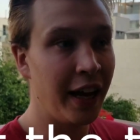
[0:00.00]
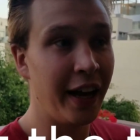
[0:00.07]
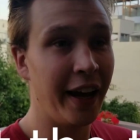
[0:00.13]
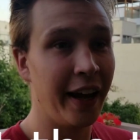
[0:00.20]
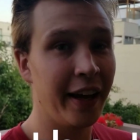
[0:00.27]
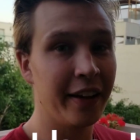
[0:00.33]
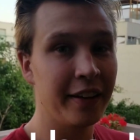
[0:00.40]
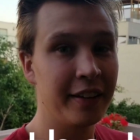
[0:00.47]

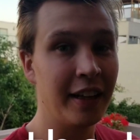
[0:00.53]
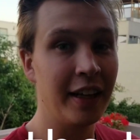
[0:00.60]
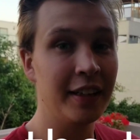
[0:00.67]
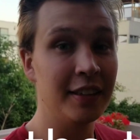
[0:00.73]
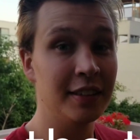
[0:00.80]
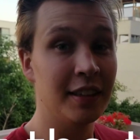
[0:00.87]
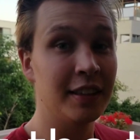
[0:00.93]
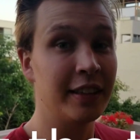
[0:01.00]
and that
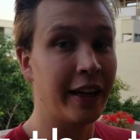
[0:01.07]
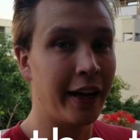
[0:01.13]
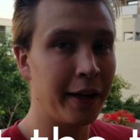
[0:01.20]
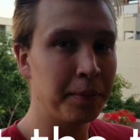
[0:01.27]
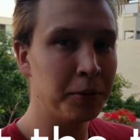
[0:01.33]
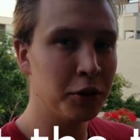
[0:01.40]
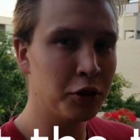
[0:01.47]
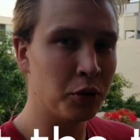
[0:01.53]
is on
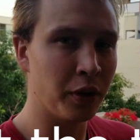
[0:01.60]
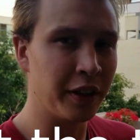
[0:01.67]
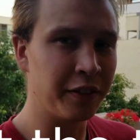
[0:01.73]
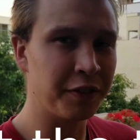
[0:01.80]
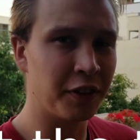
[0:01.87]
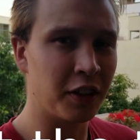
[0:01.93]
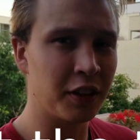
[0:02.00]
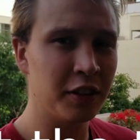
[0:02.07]
April
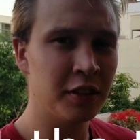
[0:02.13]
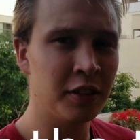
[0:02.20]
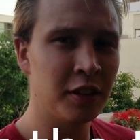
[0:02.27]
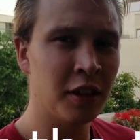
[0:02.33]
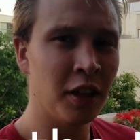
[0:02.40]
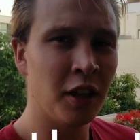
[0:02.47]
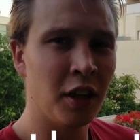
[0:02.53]
21st,